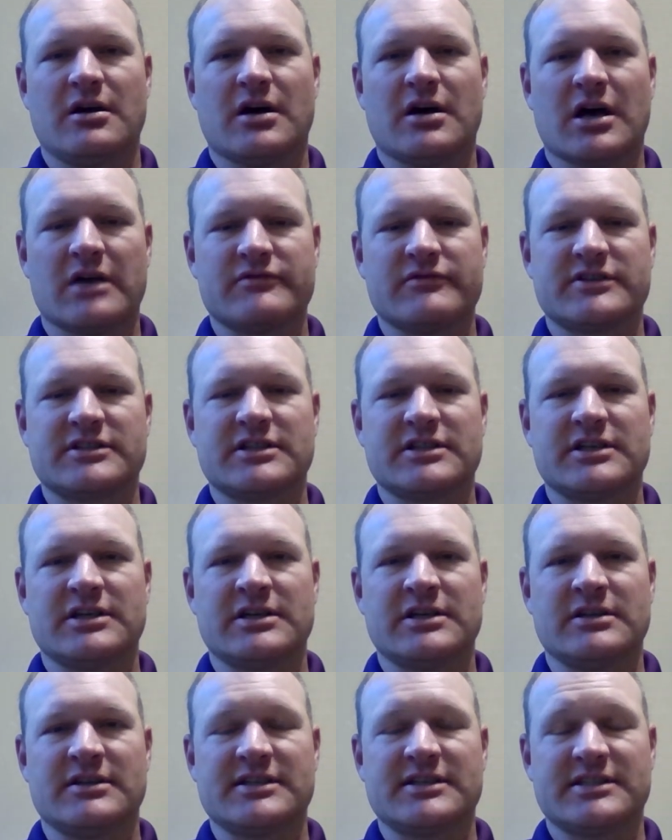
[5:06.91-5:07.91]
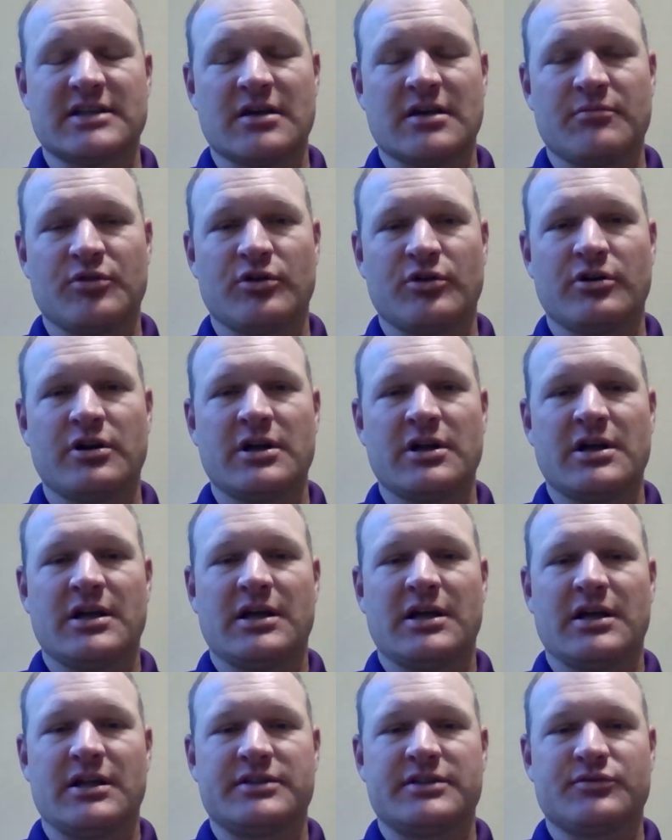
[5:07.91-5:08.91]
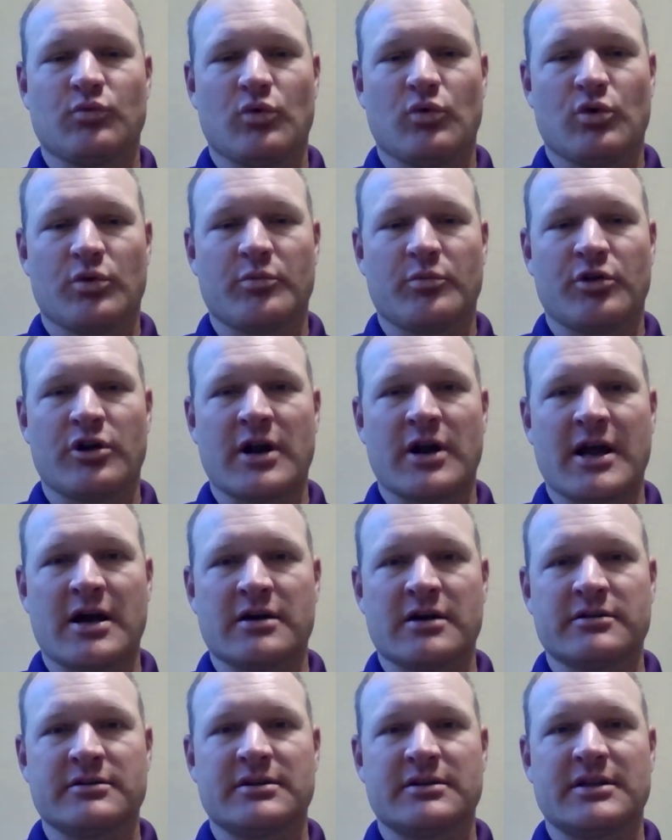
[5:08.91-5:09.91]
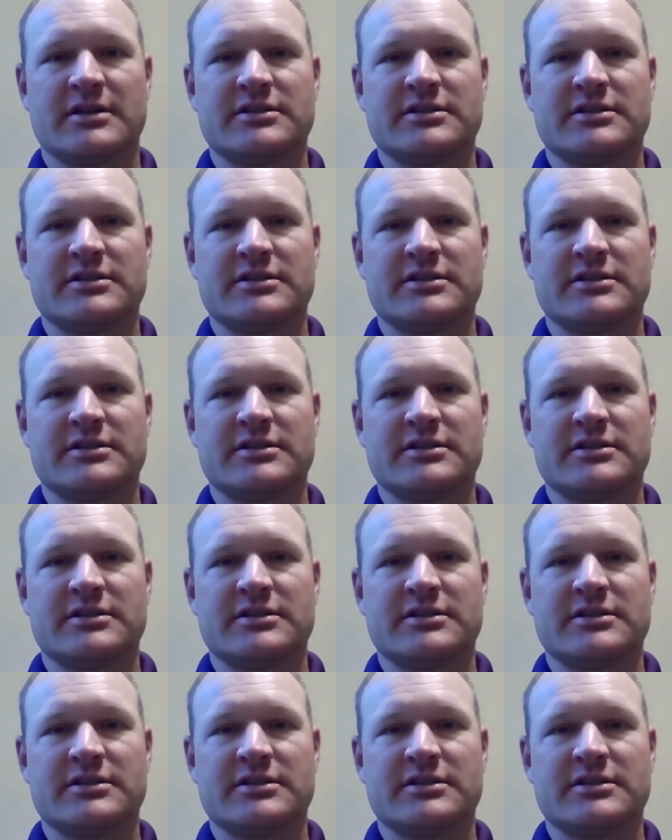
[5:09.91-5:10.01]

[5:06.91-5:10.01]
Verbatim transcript: Obviously, in the summer, it's warmer out,